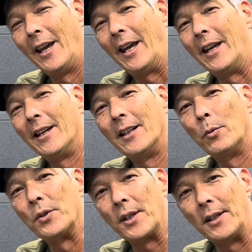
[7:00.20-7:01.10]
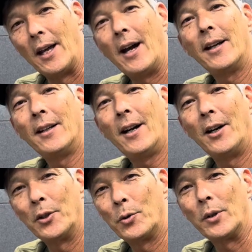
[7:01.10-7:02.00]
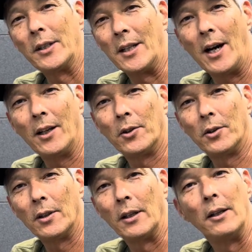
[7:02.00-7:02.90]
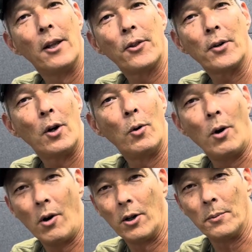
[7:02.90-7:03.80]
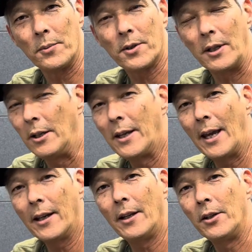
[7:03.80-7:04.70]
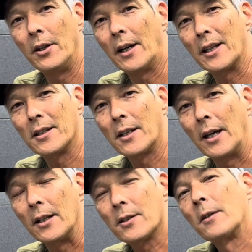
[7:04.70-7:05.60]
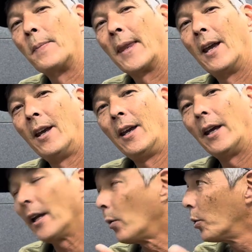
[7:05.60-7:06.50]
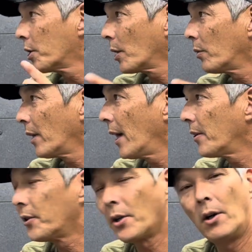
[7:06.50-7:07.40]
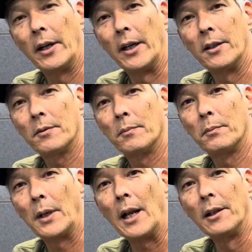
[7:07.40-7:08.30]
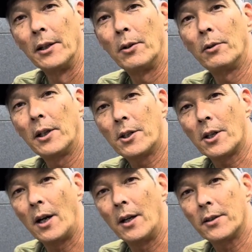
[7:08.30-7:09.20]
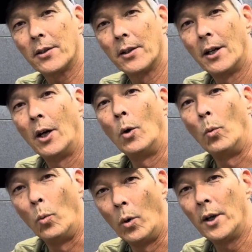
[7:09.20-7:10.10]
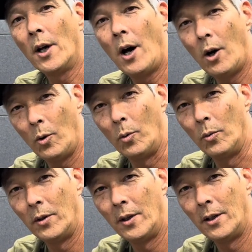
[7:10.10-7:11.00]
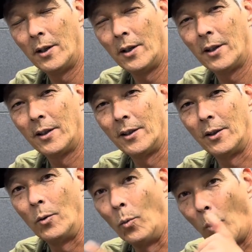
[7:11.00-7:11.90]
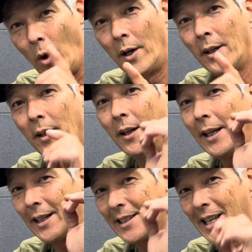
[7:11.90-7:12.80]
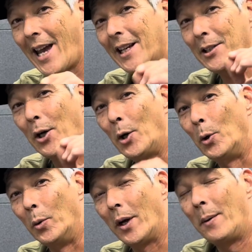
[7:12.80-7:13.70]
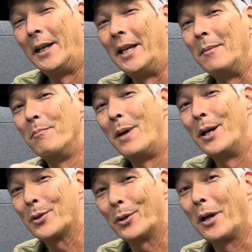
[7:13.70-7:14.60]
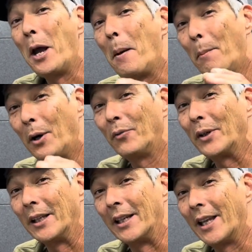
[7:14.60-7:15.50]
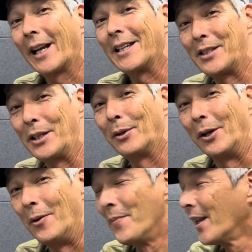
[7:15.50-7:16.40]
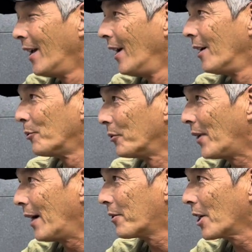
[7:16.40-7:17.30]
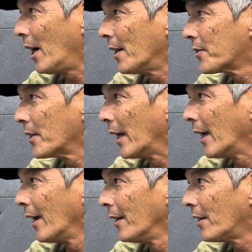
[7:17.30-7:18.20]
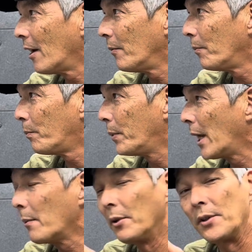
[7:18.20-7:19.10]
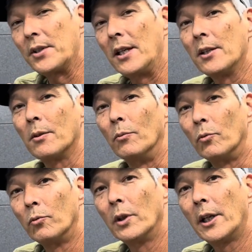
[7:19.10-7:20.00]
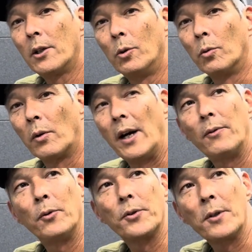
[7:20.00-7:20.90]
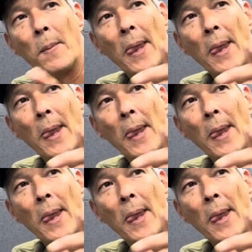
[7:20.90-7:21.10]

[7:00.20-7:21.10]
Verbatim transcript: And it was a $900 Lithgow Arms. Now, you can't get it in the United States. And I wish I would have had the target, but I literally shot one hole, one exact hole. I mean, it measured perfectly, like a zero for five shots. And I've been able to see some really cool rifles.